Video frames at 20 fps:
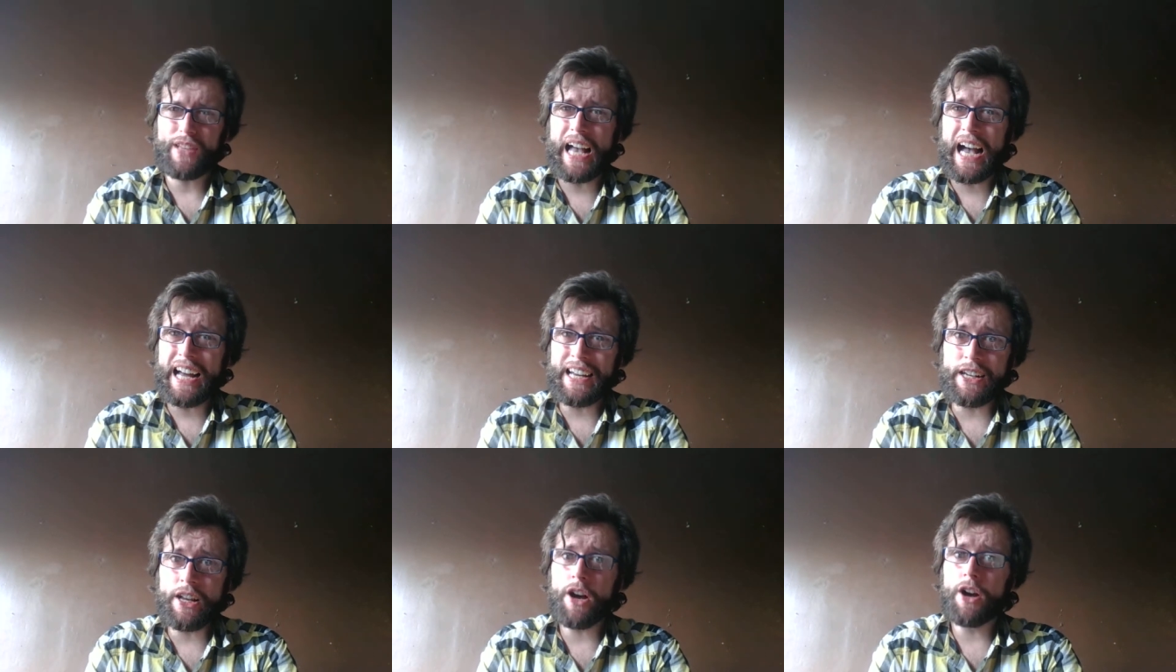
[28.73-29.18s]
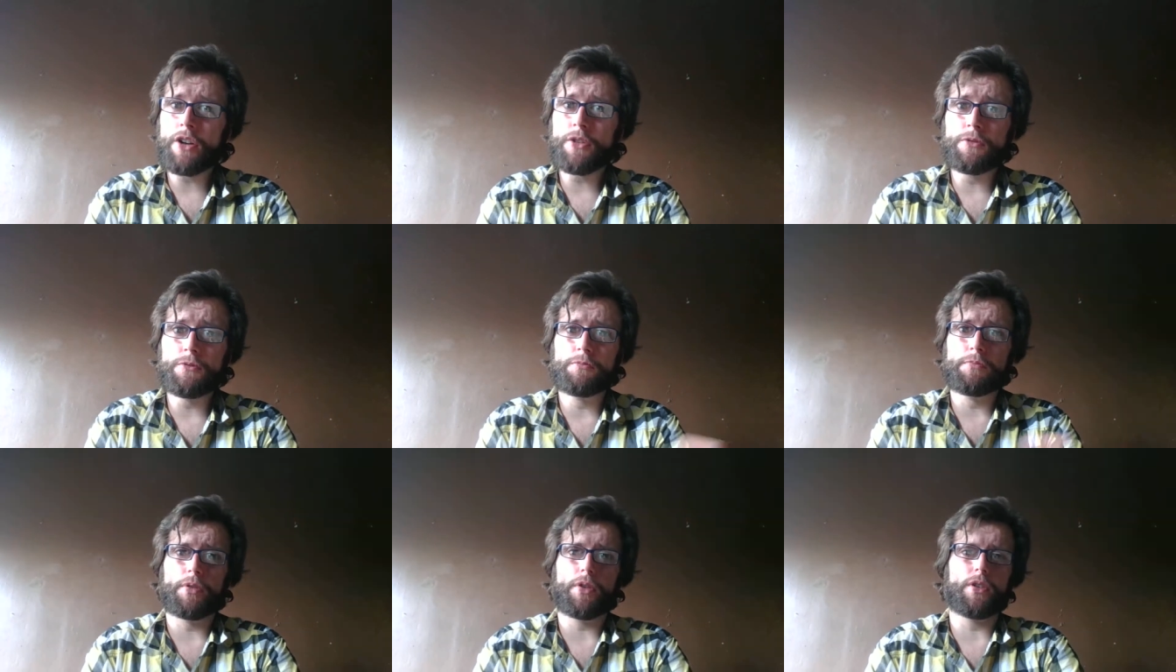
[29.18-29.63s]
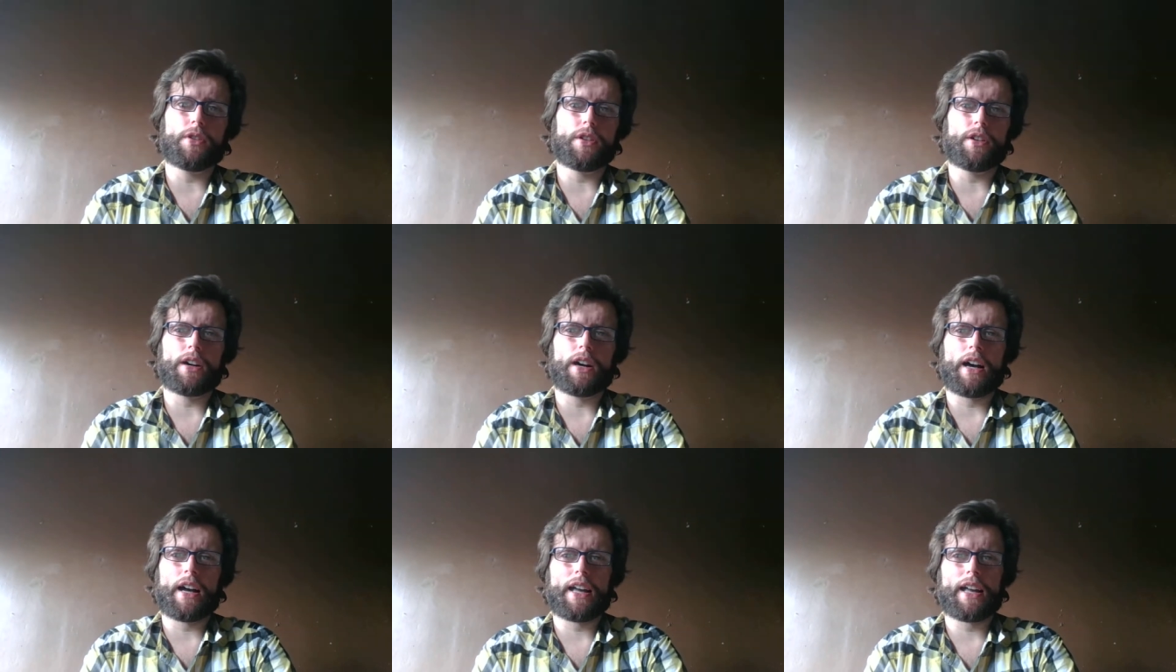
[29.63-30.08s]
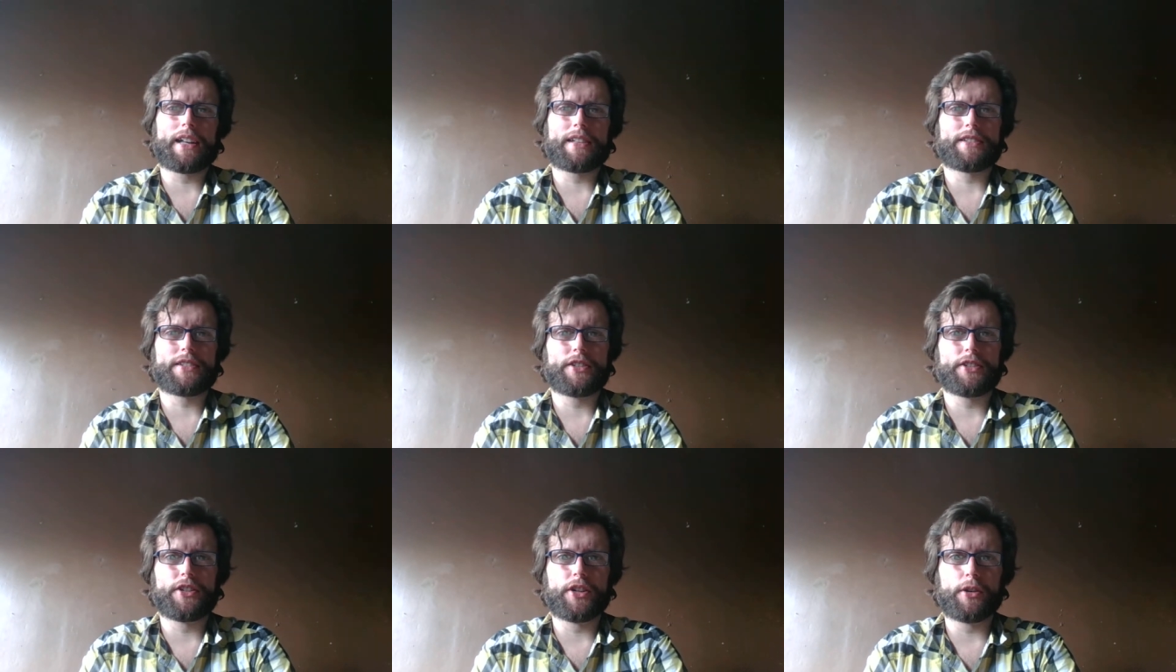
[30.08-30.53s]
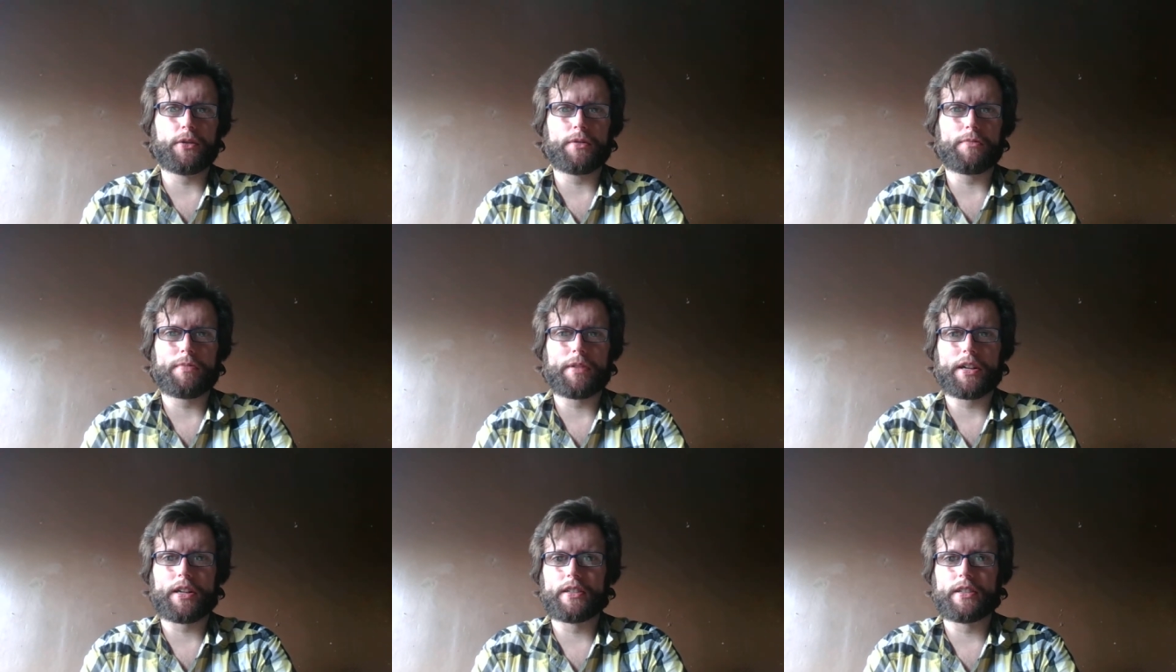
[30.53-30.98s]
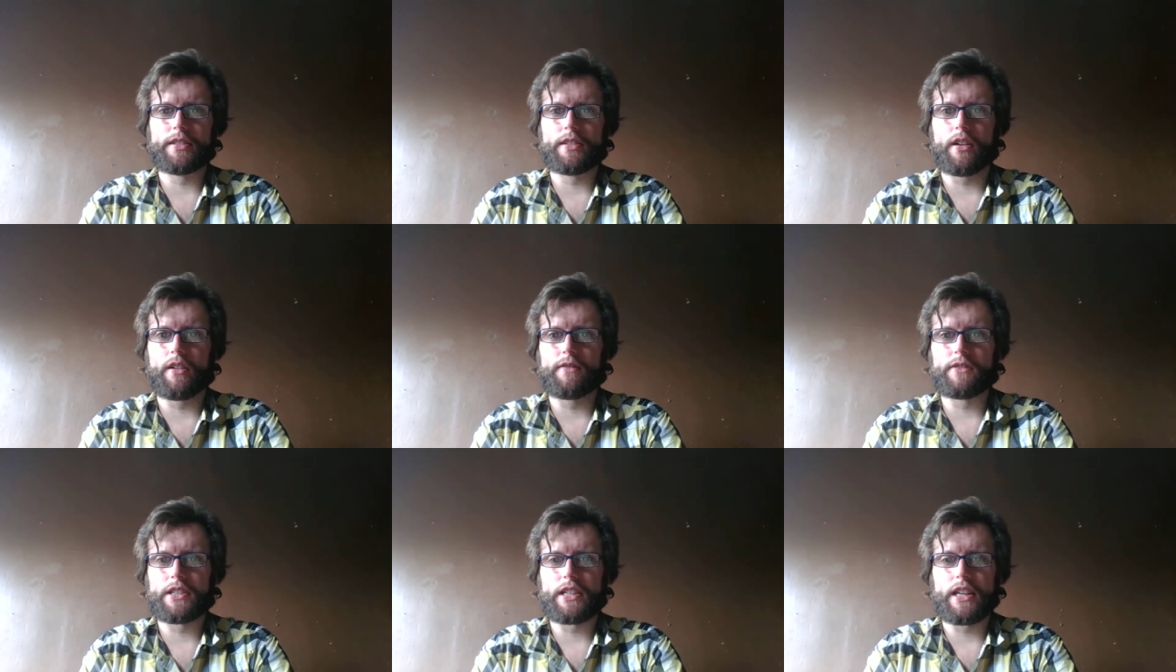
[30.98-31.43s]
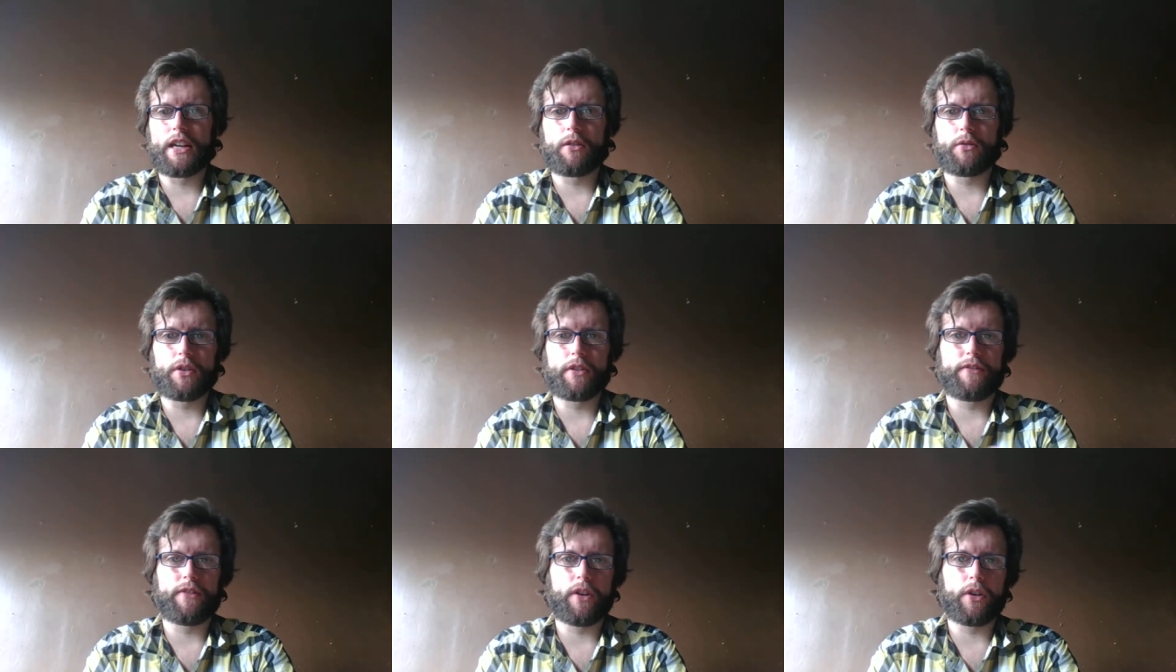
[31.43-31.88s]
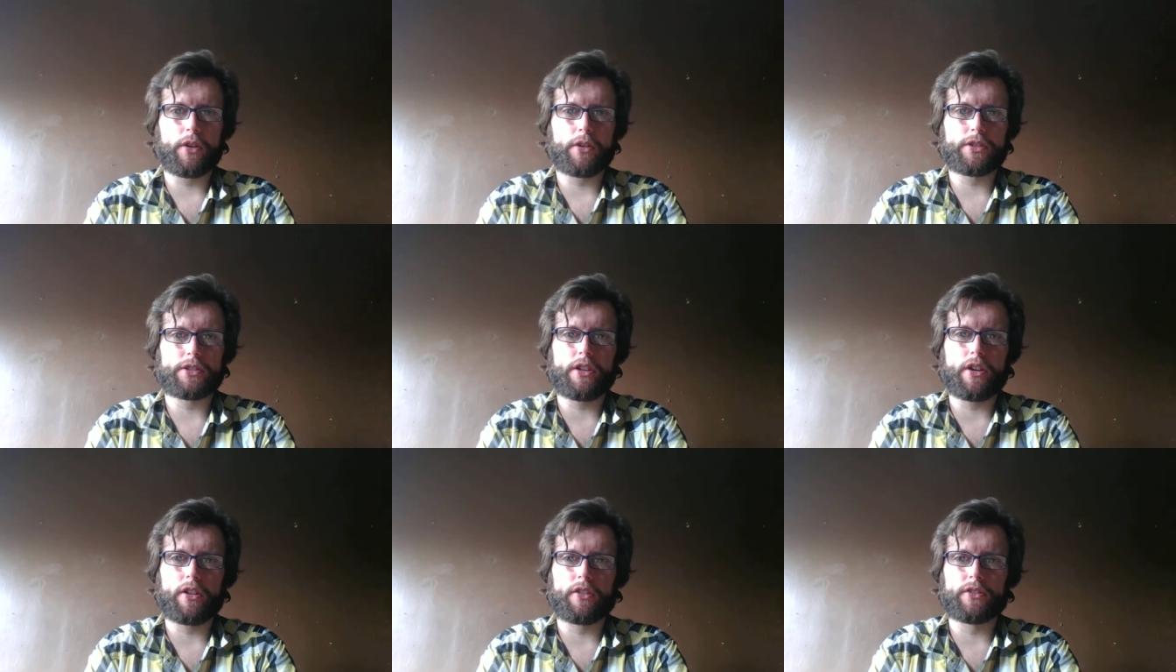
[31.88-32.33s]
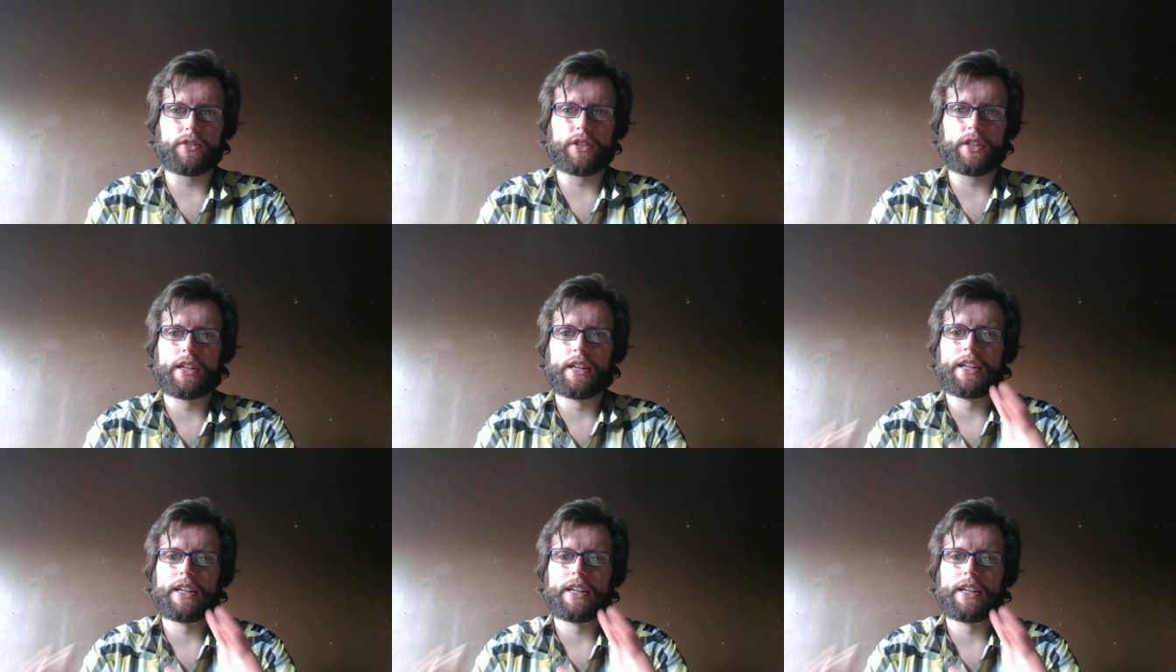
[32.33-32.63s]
I know, but I had to do it because obviously I want to focus on